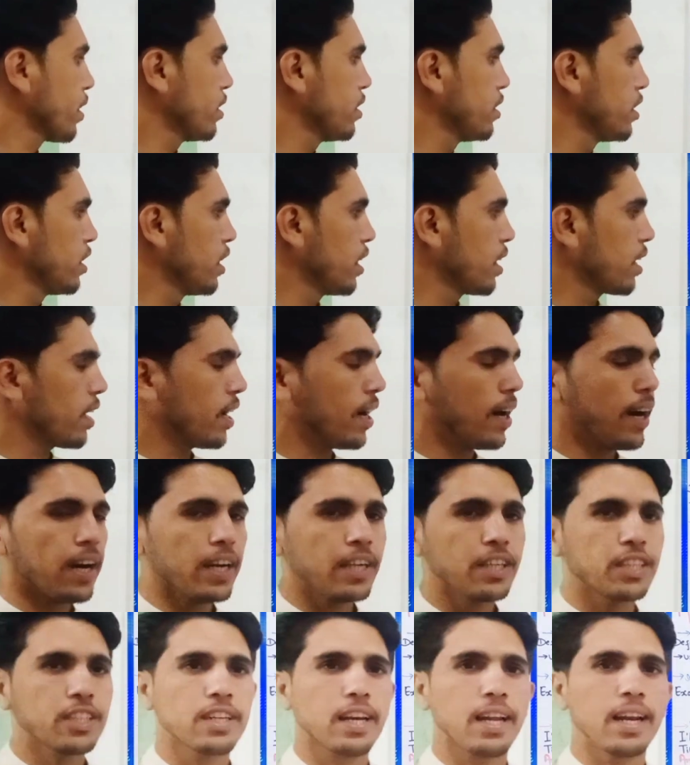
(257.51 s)
dear,
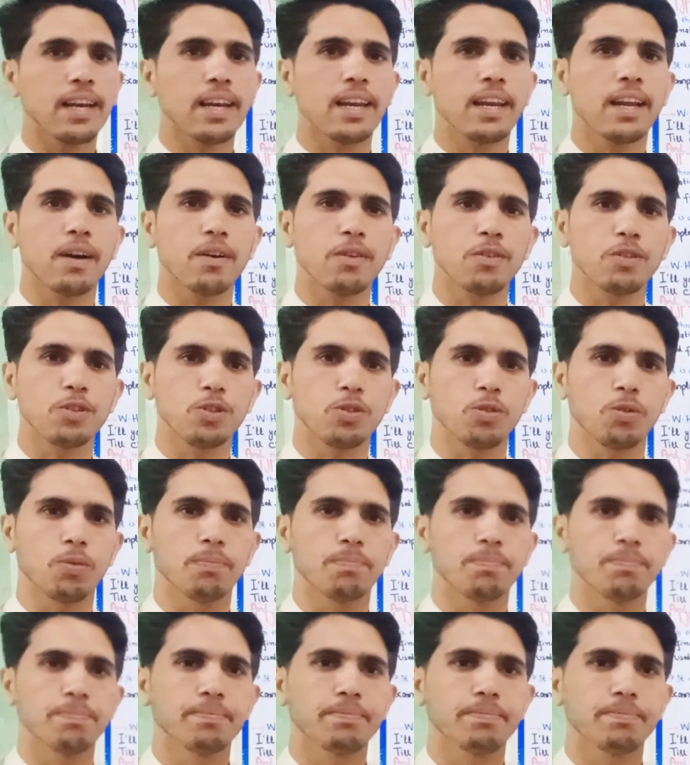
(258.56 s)
I shall love you,